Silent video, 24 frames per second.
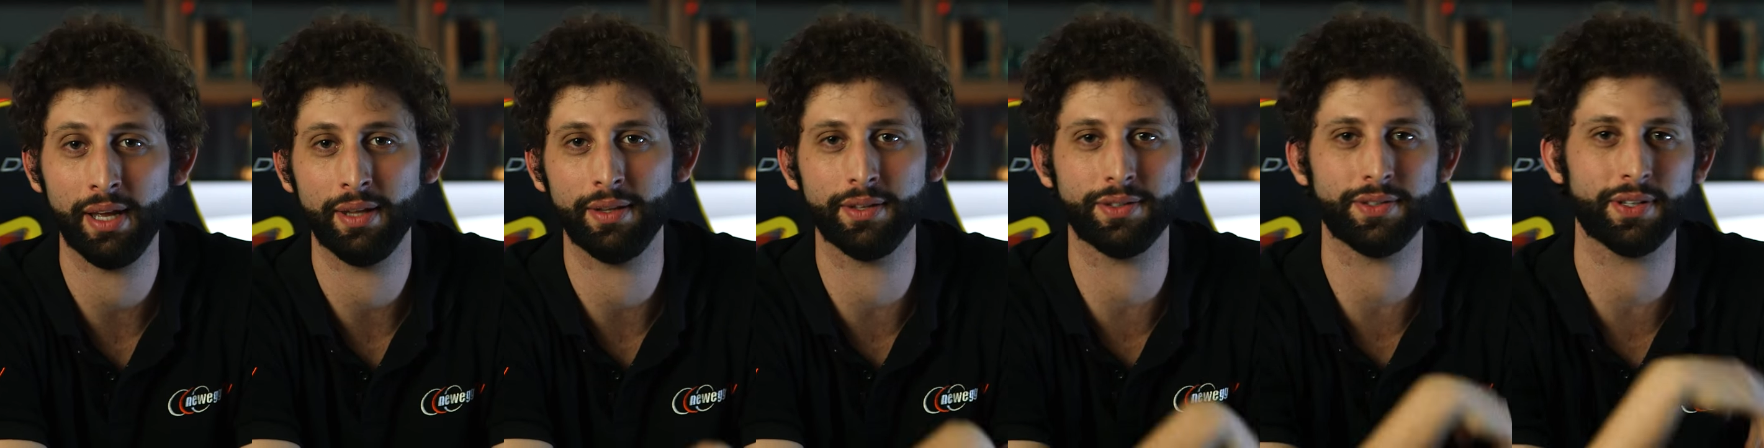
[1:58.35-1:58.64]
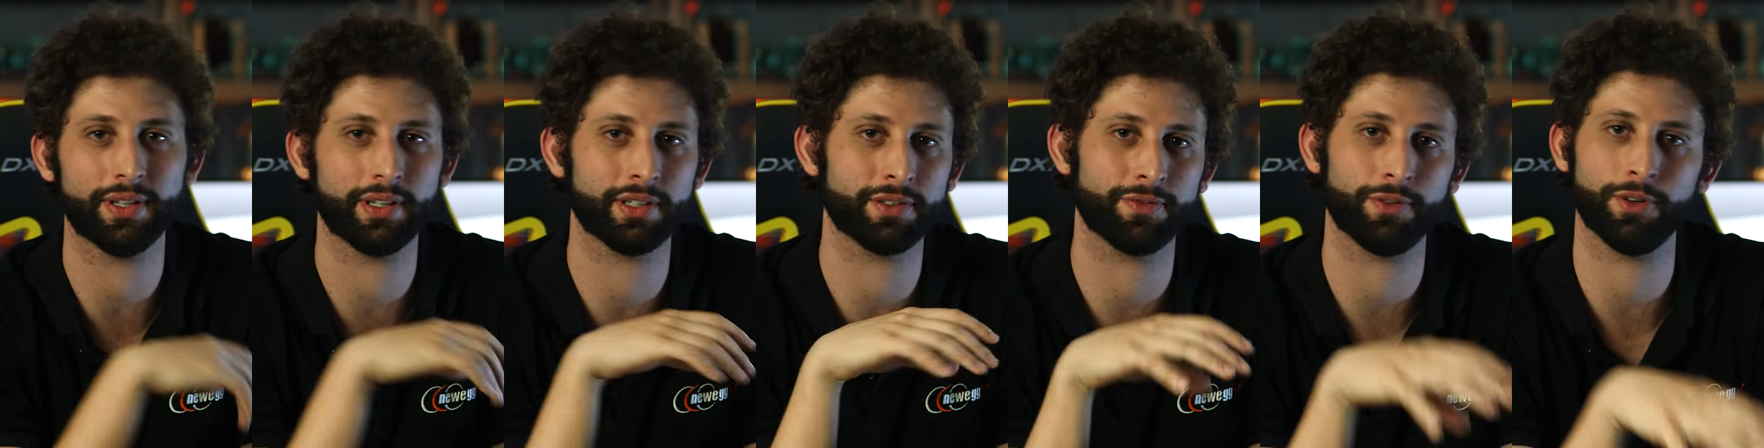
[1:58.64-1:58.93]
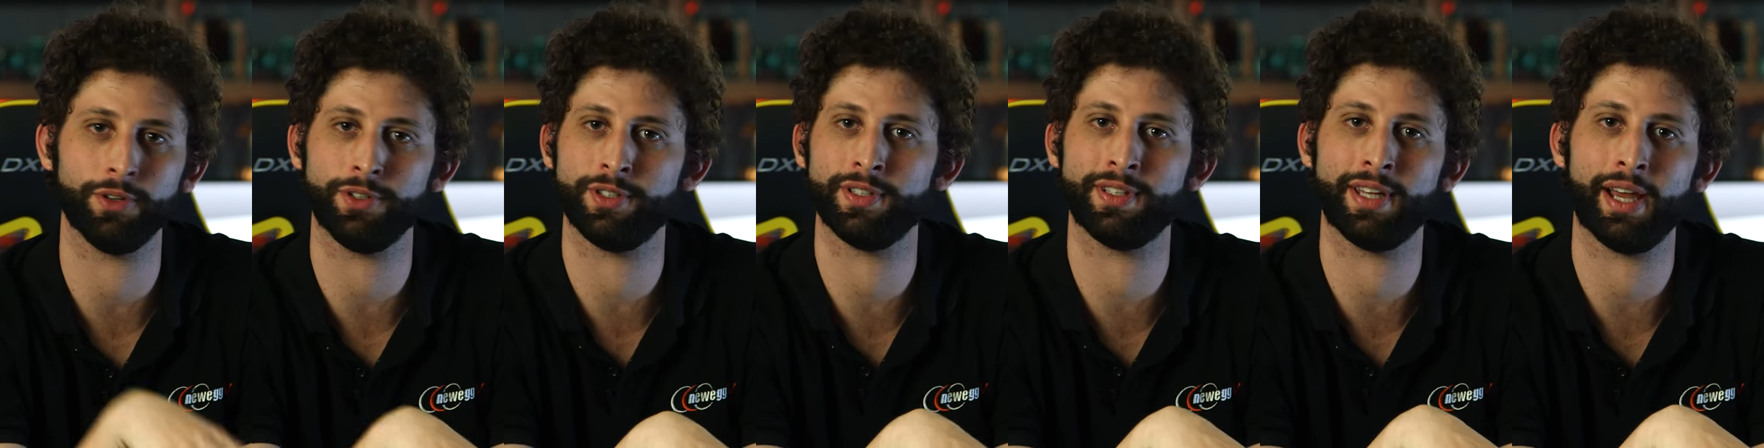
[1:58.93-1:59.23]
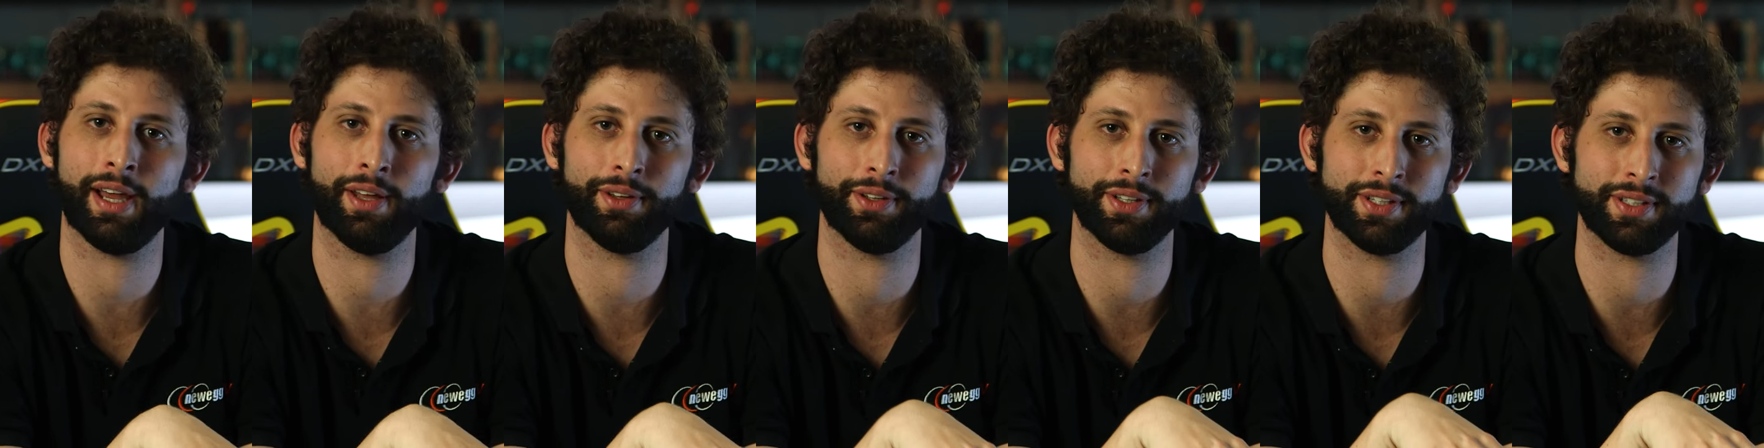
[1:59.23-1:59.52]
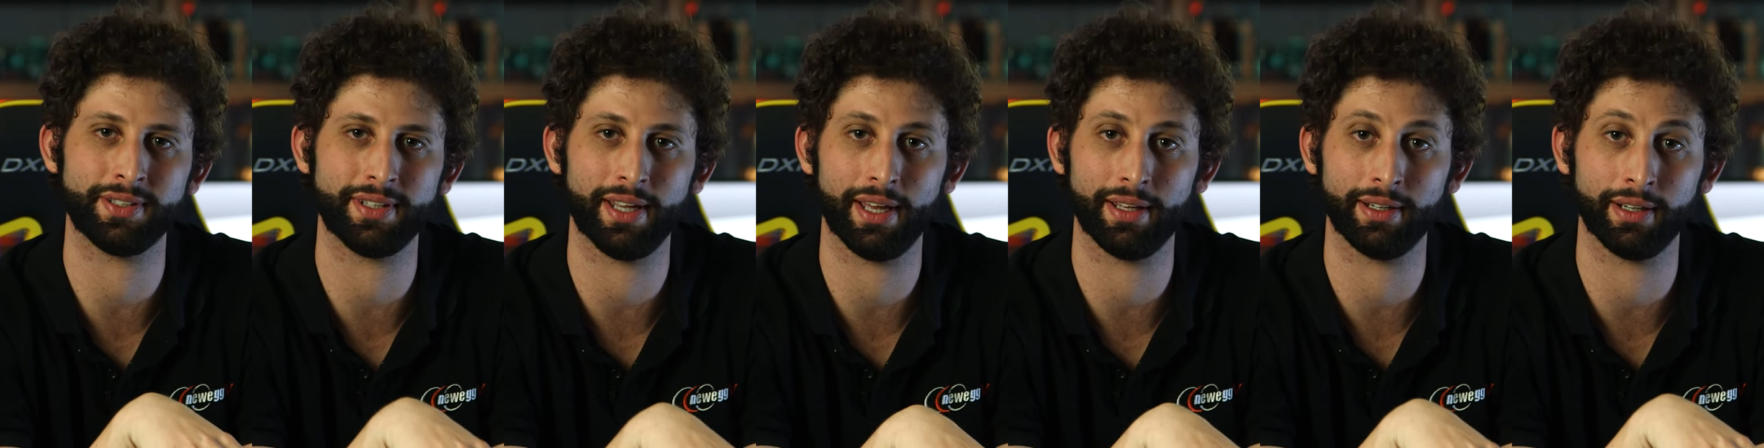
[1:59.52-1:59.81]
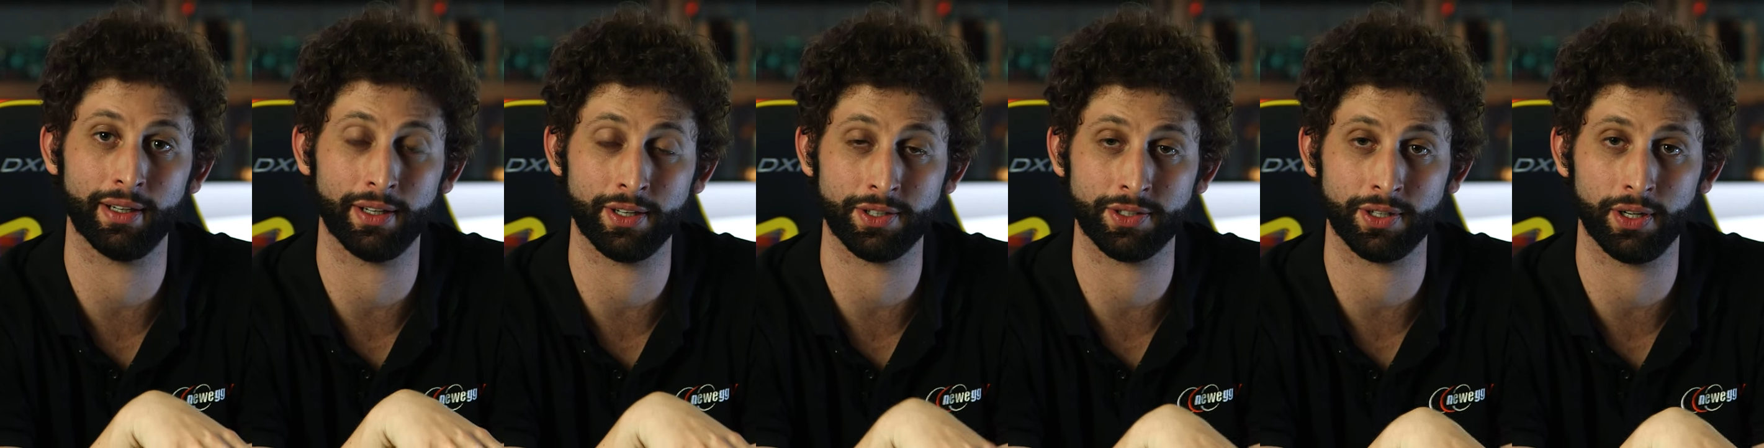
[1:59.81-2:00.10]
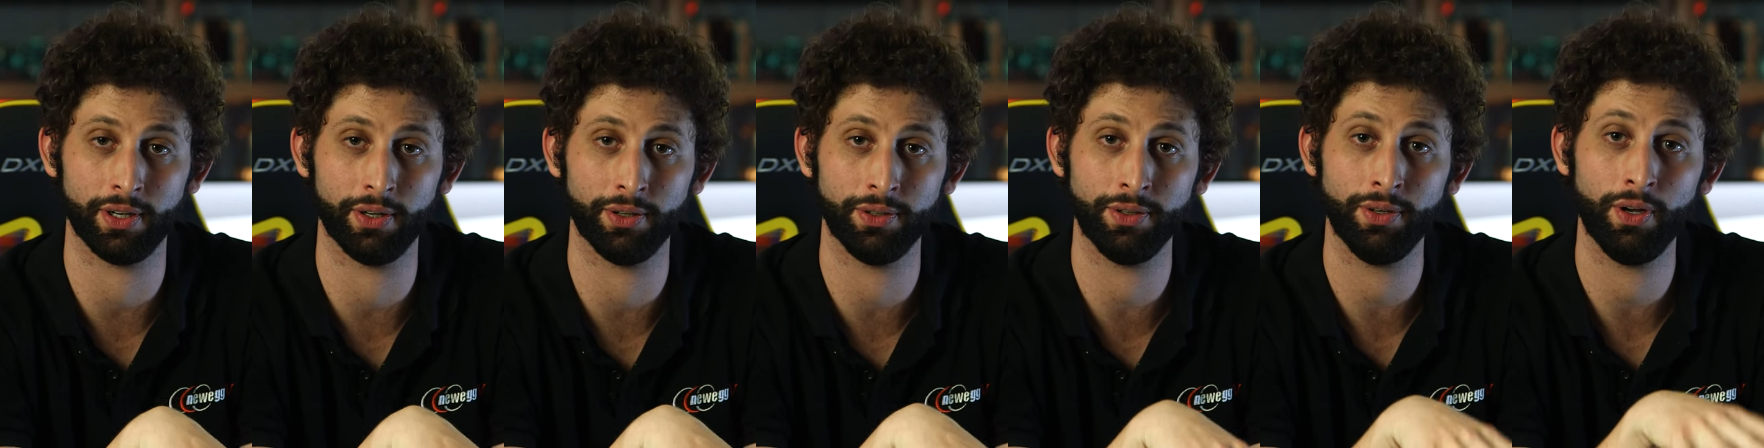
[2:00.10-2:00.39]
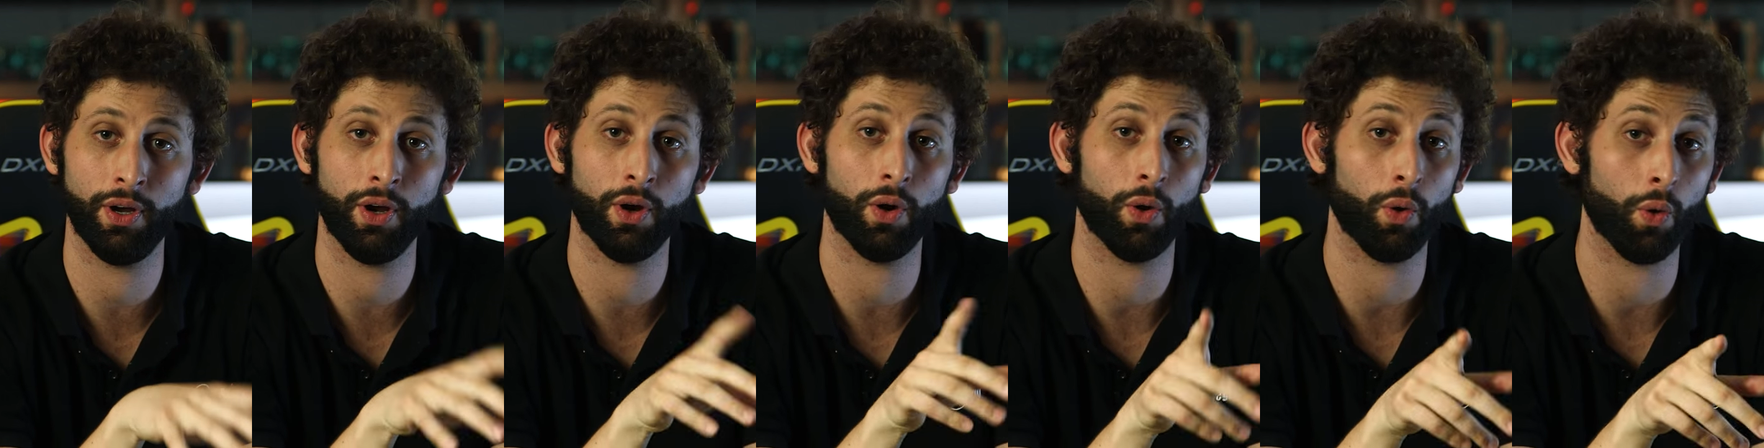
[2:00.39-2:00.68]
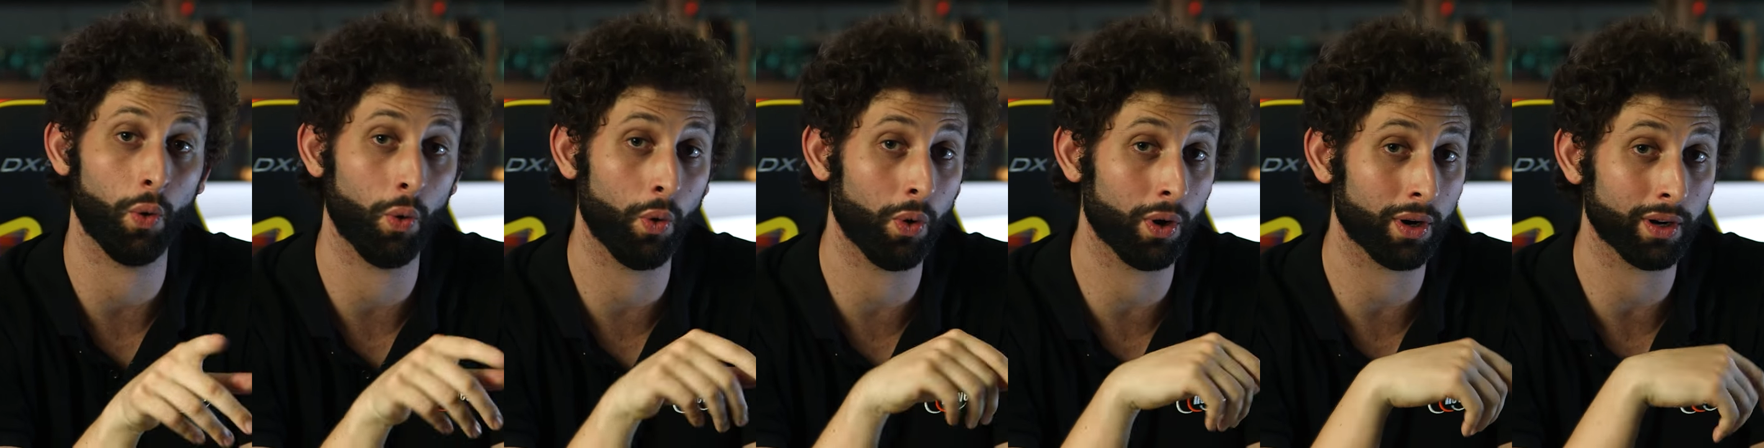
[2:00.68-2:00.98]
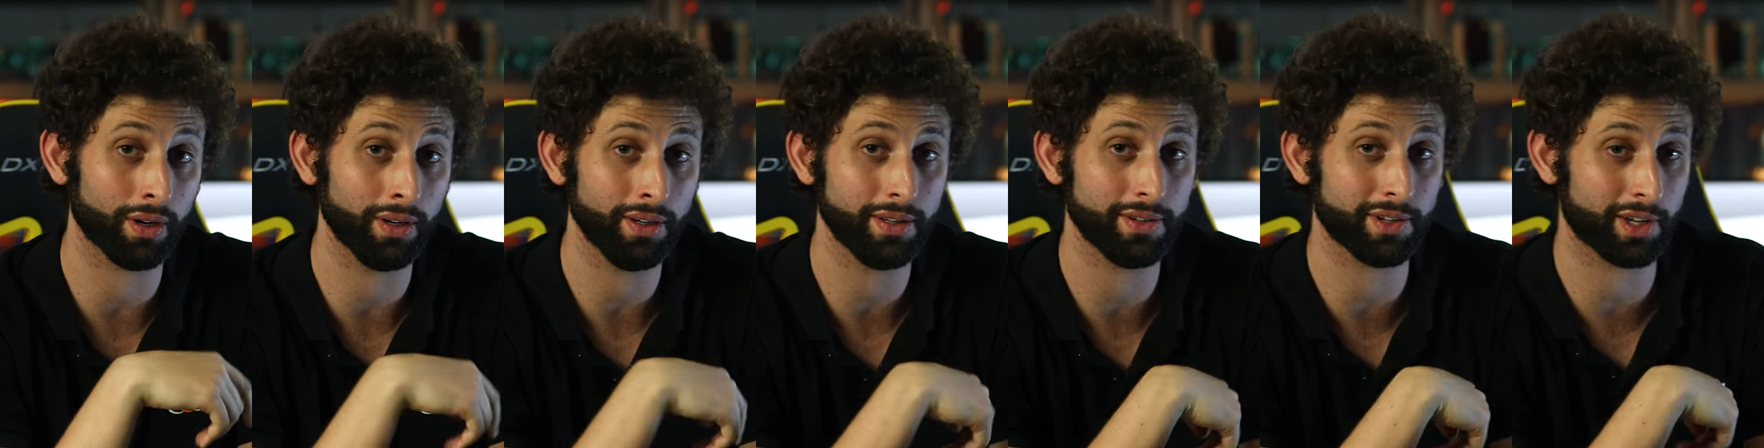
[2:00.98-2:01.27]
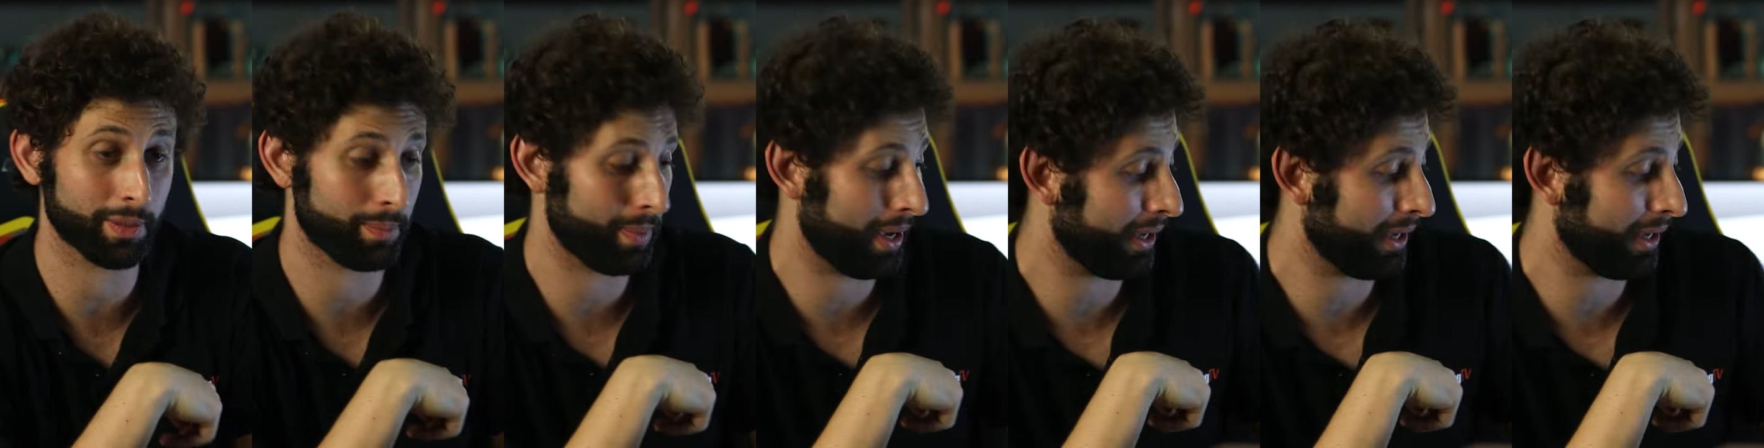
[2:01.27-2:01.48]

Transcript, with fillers: This thing is versatile to stand on its own, or you can